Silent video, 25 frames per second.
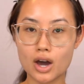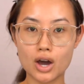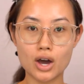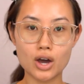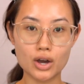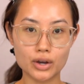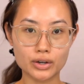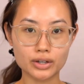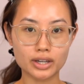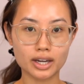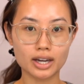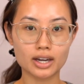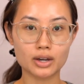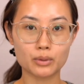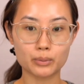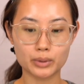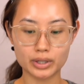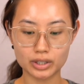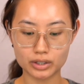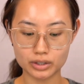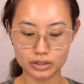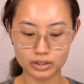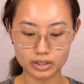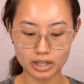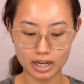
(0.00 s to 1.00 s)
Okay, we're
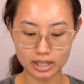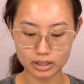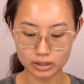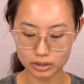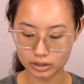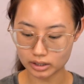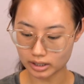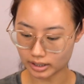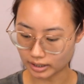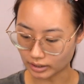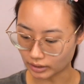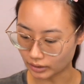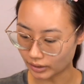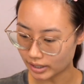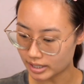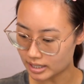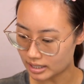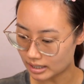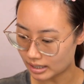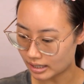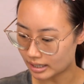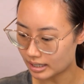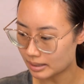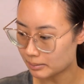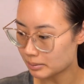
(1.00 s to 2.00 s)
good. I look like a crazy
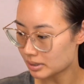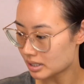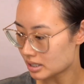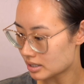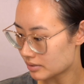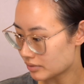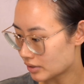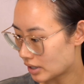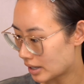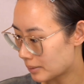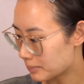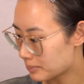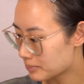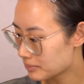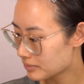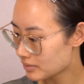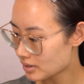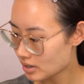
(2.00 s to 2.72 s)
lady, but it's fine.